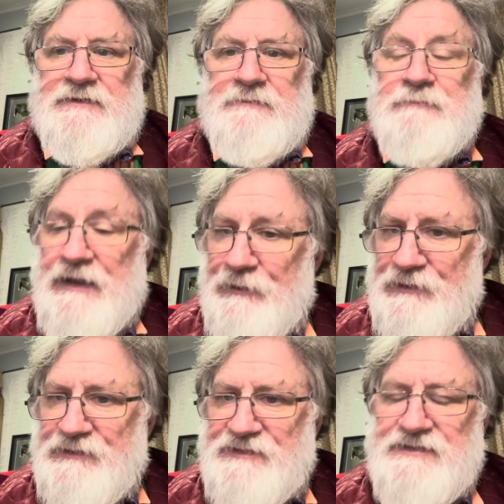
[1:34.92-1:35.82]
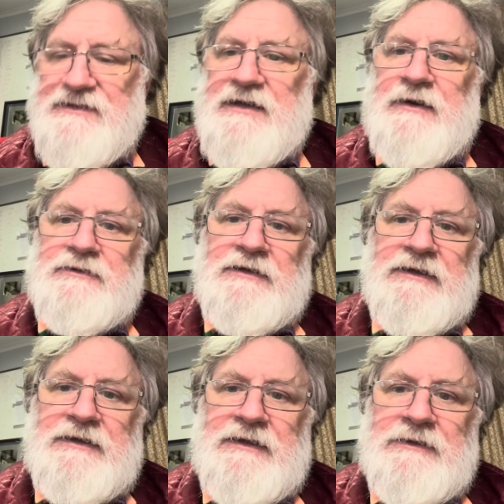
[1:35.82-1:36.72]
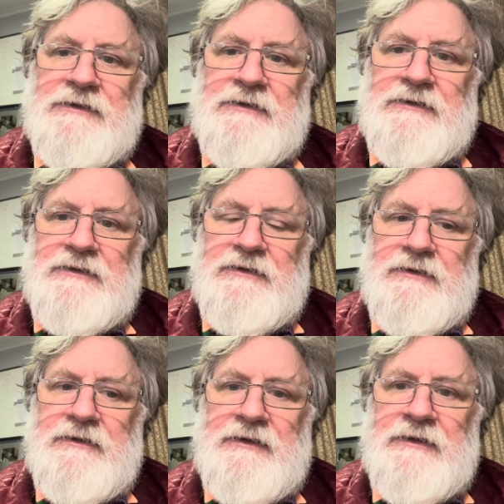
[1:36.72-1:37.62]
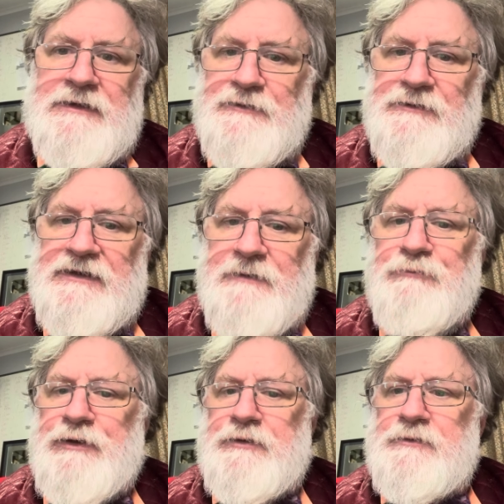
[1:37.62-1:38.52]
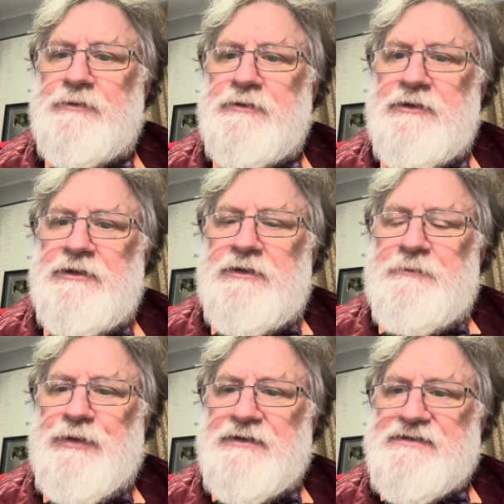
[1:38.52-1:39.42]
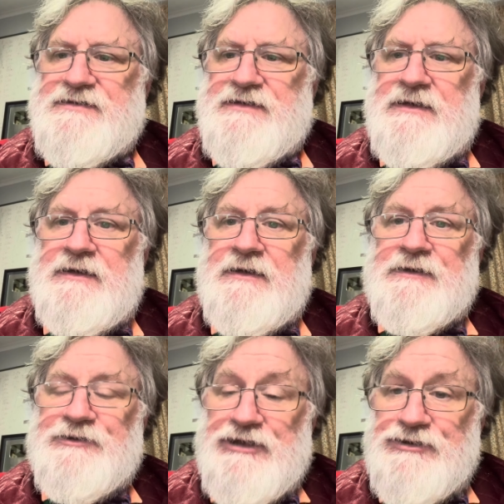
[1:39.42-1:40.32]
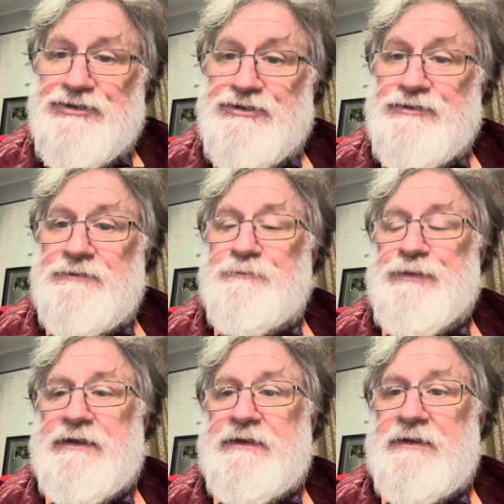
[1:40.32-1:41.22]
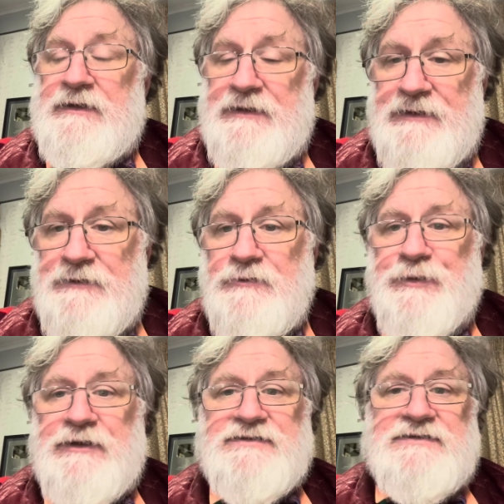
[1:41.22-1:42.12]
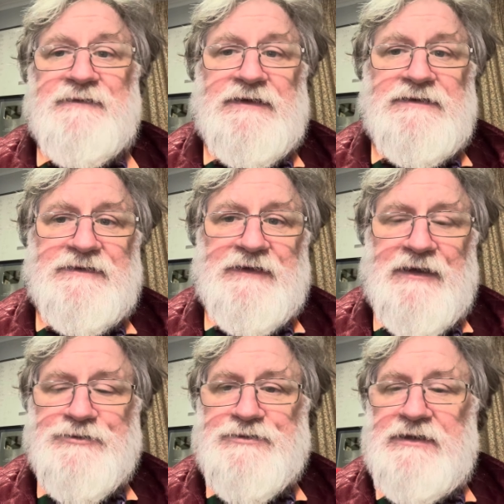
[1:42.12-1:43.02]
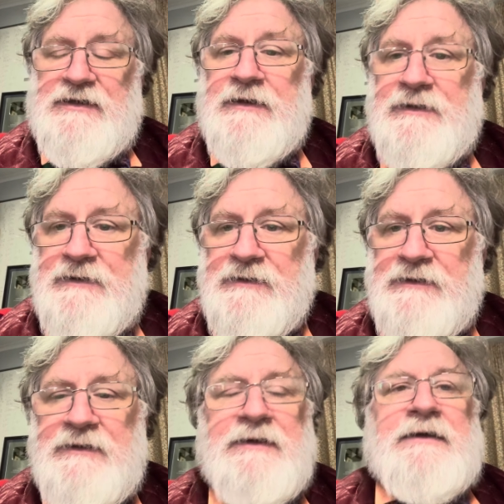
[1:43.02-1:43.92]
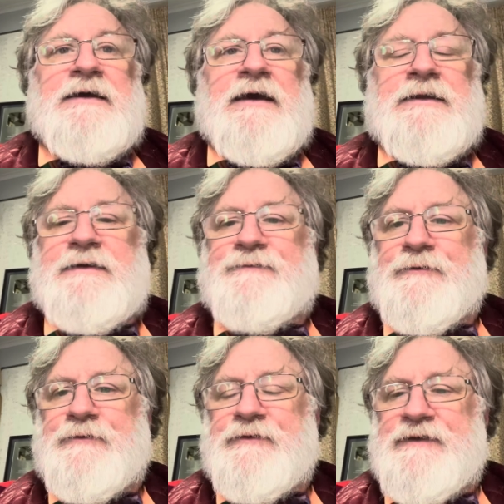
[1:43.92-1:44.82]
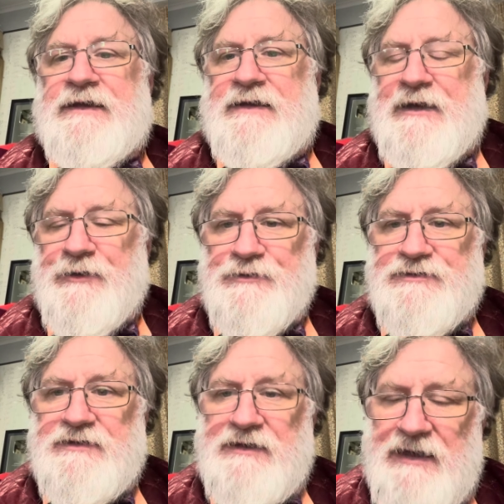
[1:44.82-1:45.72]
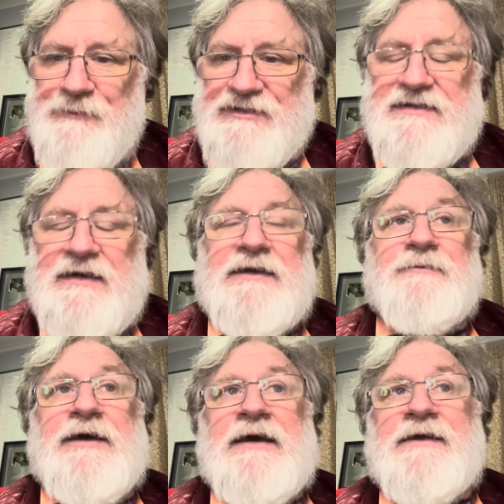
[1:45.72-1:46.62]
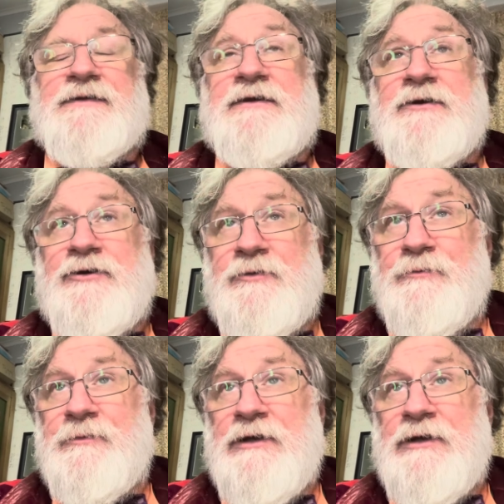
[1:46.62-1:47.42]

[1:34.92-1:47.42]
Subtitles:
migrants currently in legal limbo because they are judged to be illegal because they've entered the country illegally and therefore they cannot claim asylum. And the Home